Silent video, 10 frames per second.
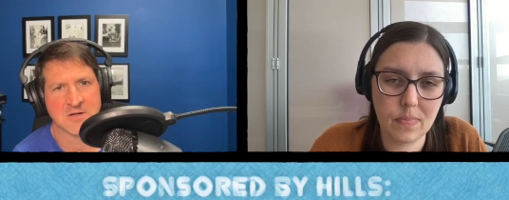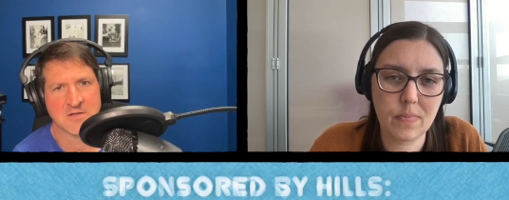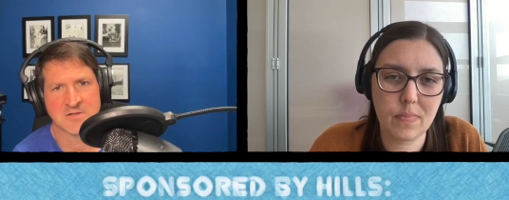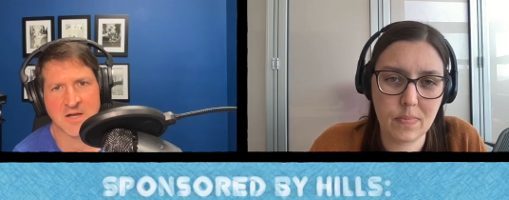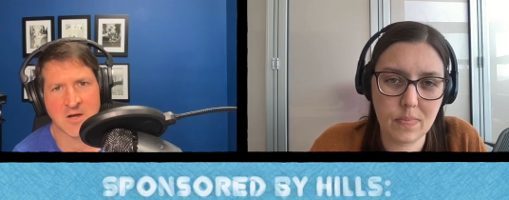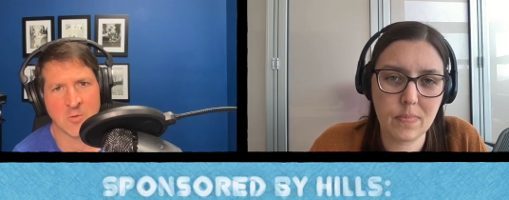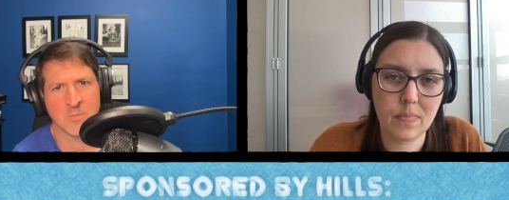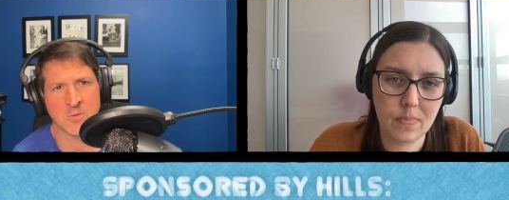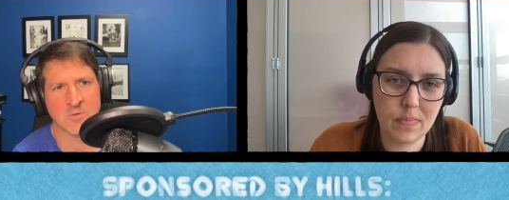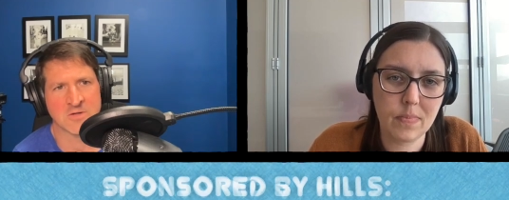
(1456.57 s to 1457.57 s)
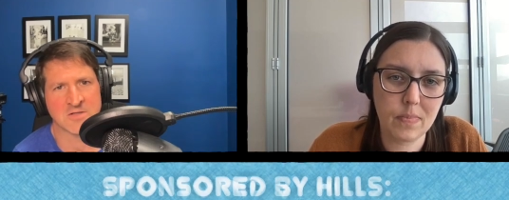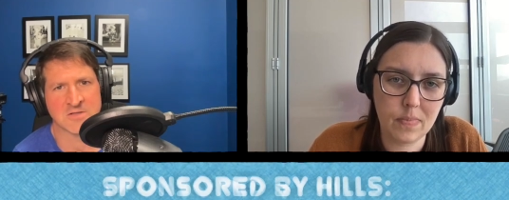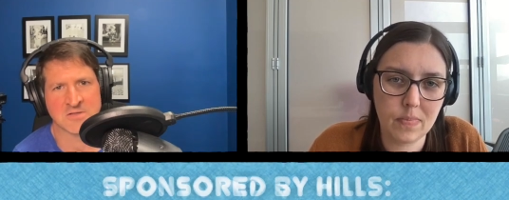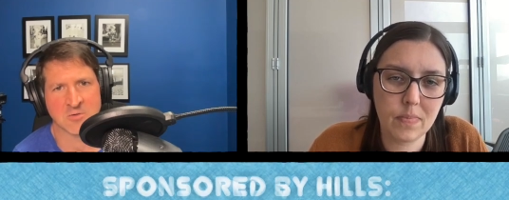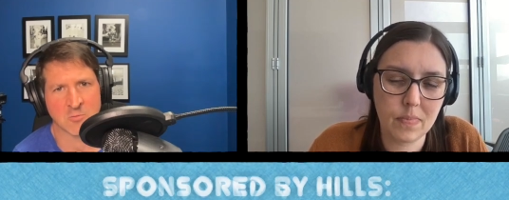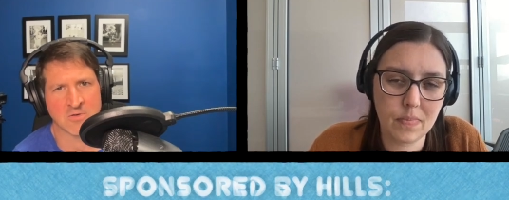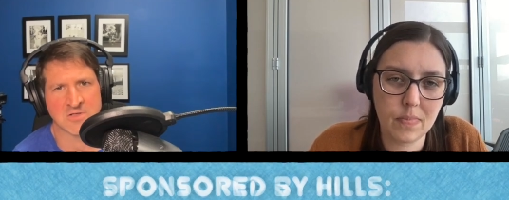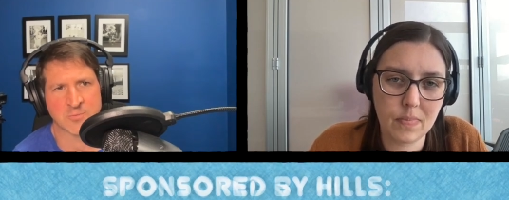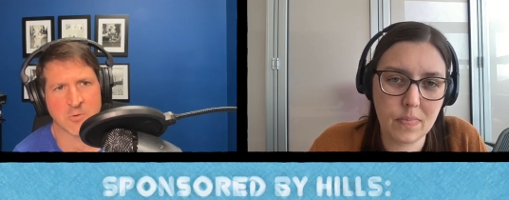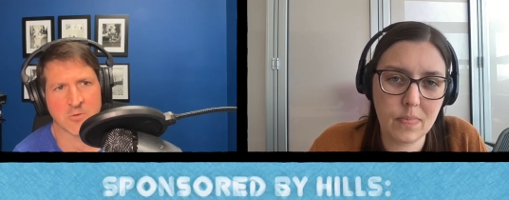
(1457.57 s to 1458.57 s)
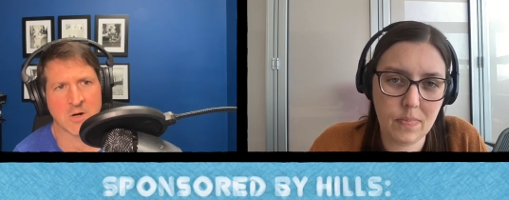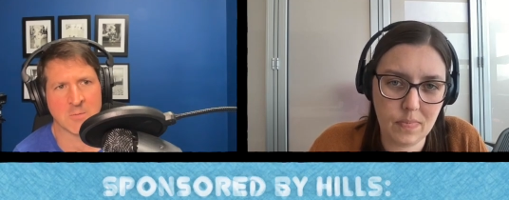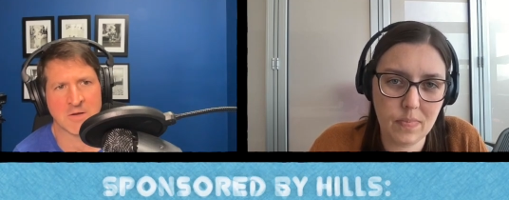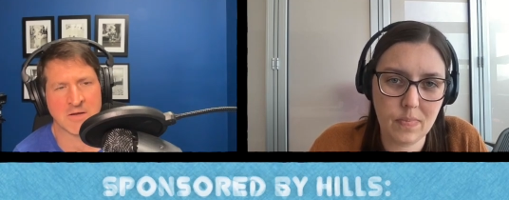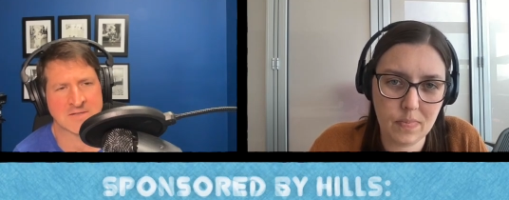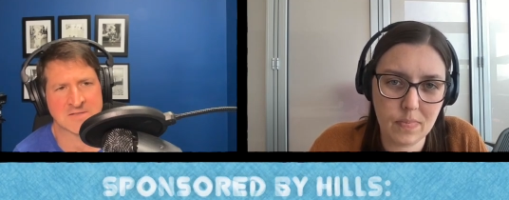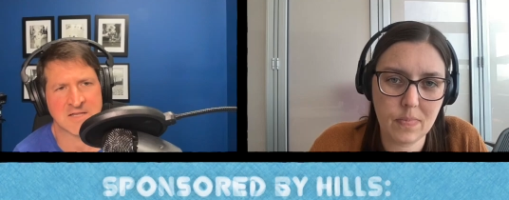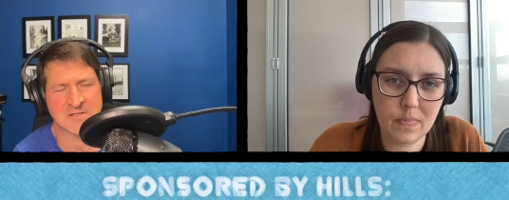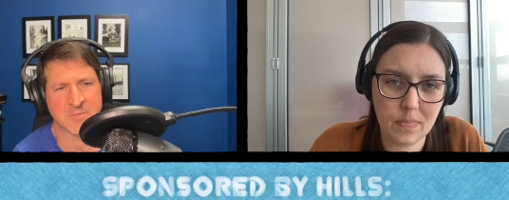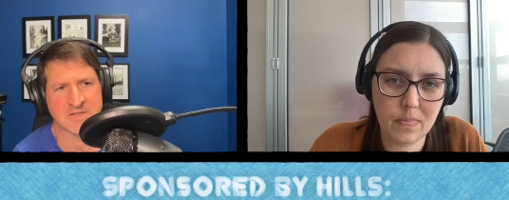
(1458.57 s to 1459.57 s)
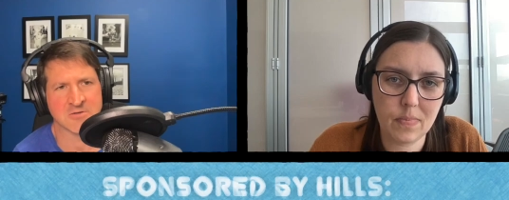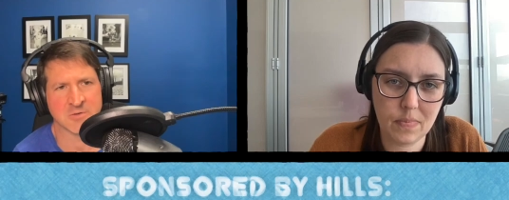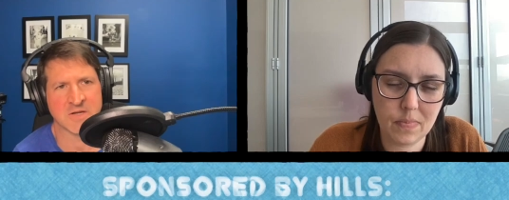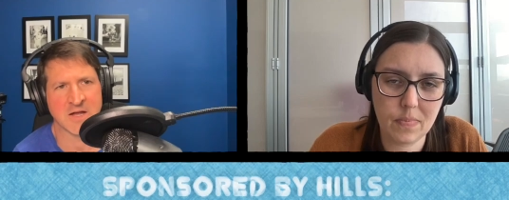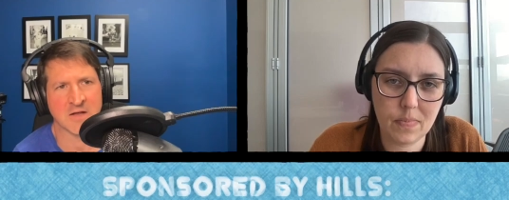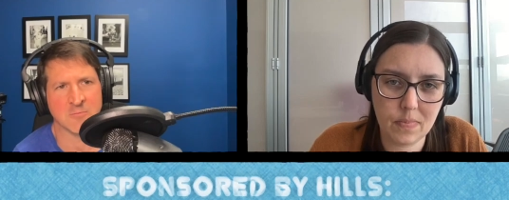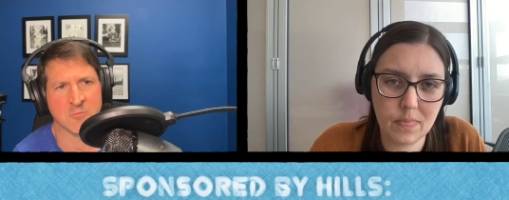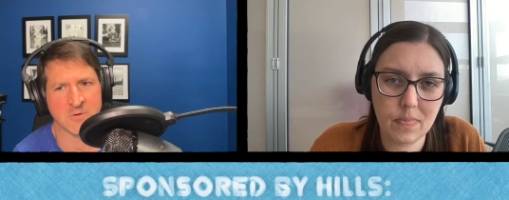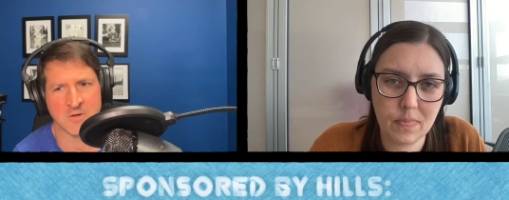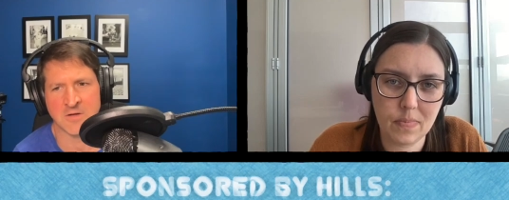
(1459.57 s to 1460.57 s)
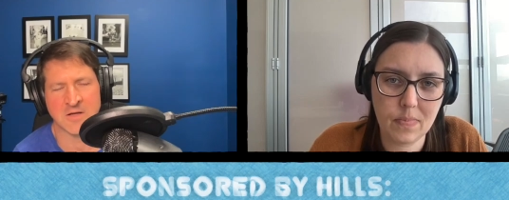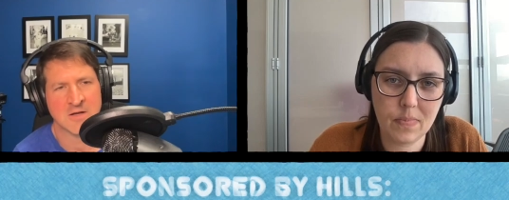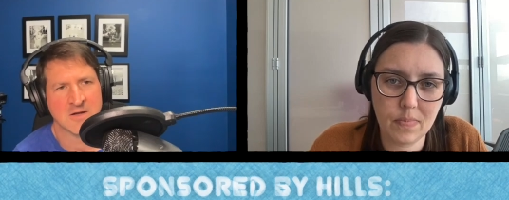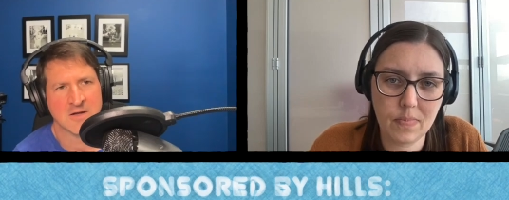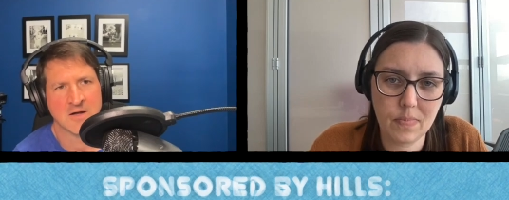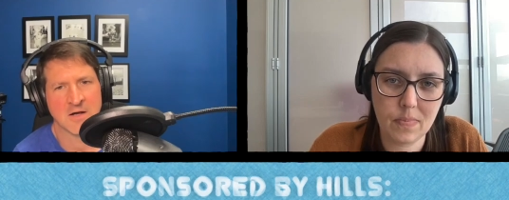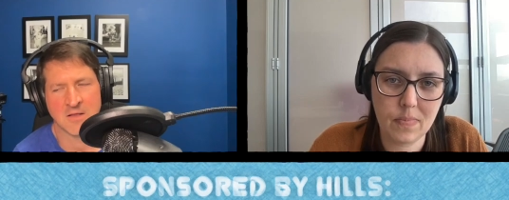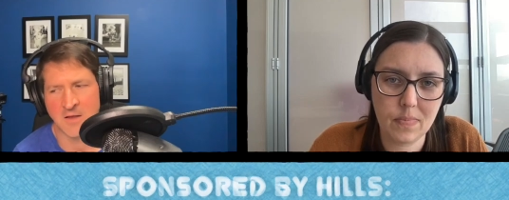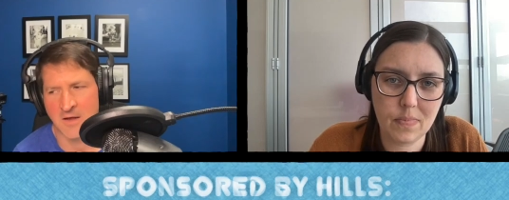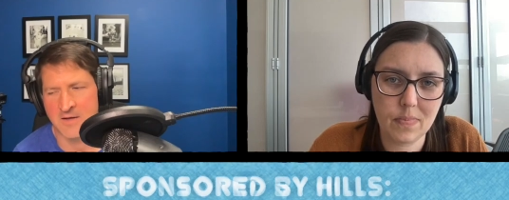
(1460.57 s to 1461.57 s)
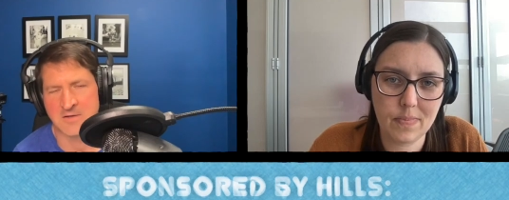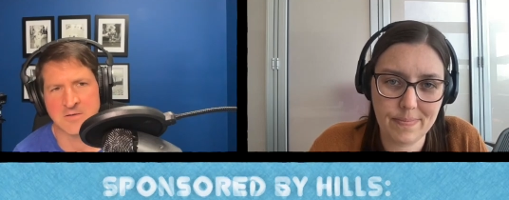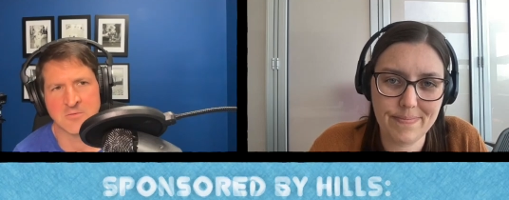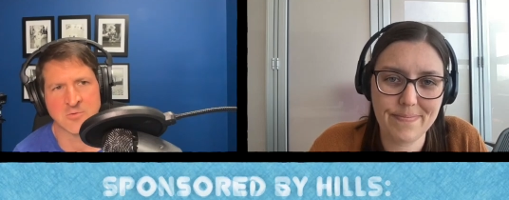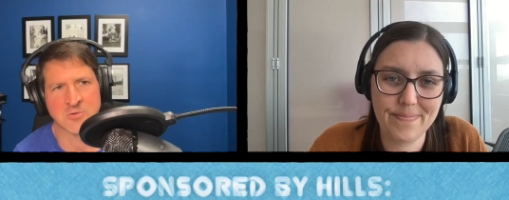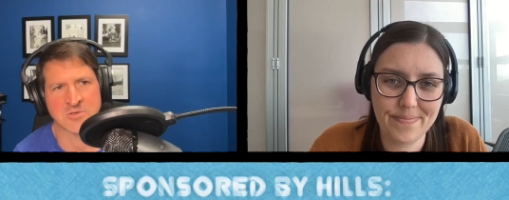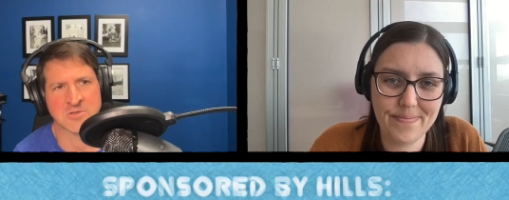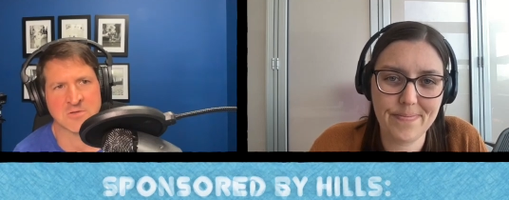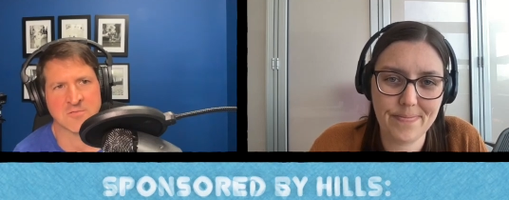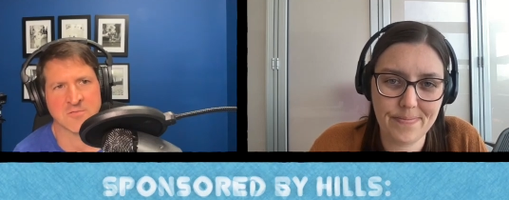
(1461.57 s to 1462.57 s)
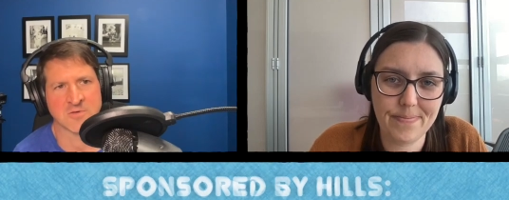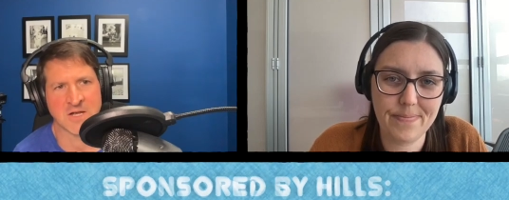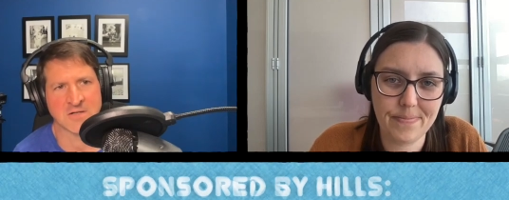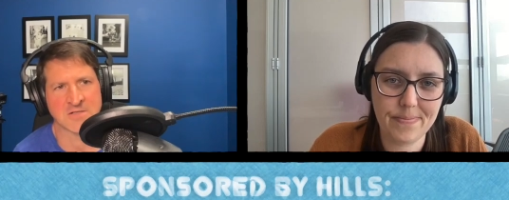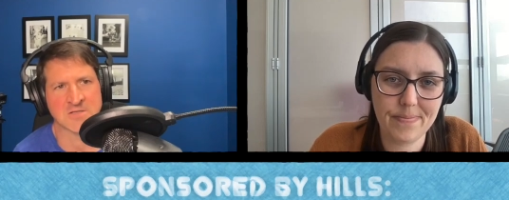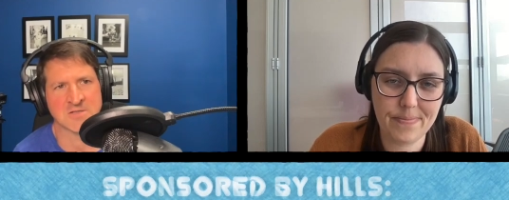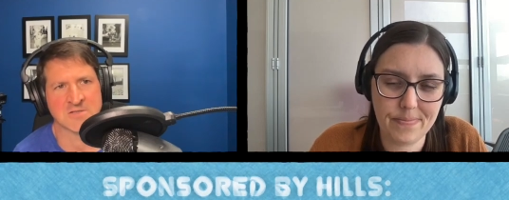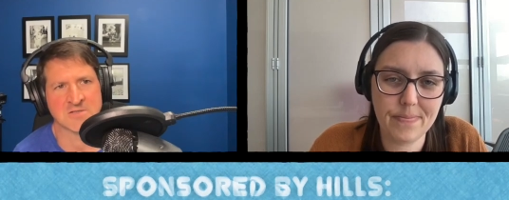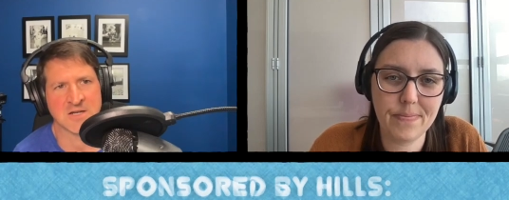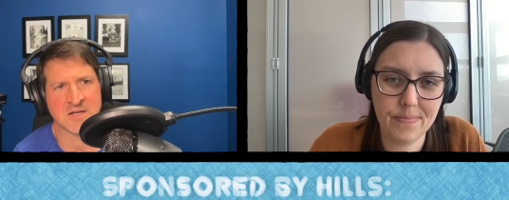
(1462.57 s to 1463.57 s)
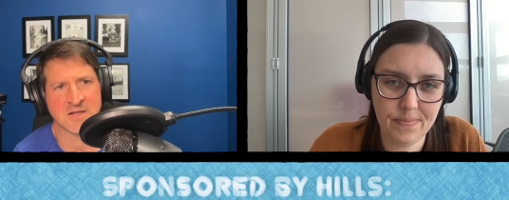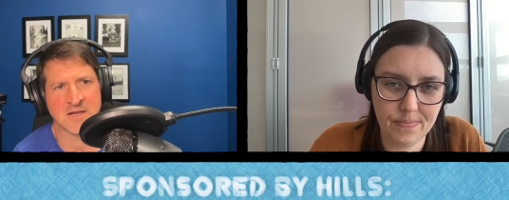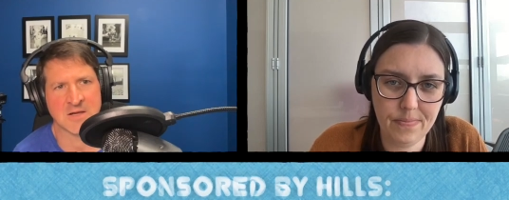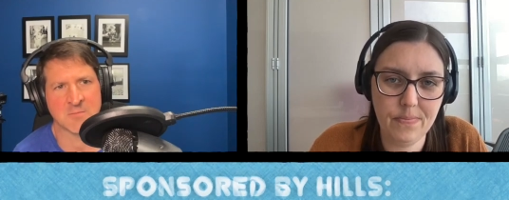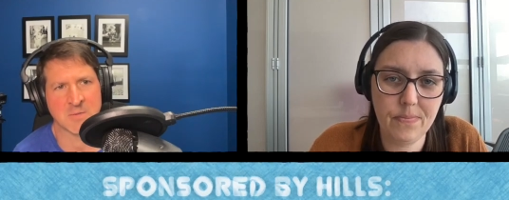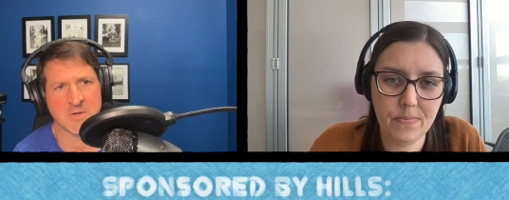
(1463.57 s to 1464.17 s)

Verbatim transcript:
Speaker 1: to help me with this and to run this program and that's that's a big deal to me i really I like nutrition for technicians, and they can make my mm-hmm.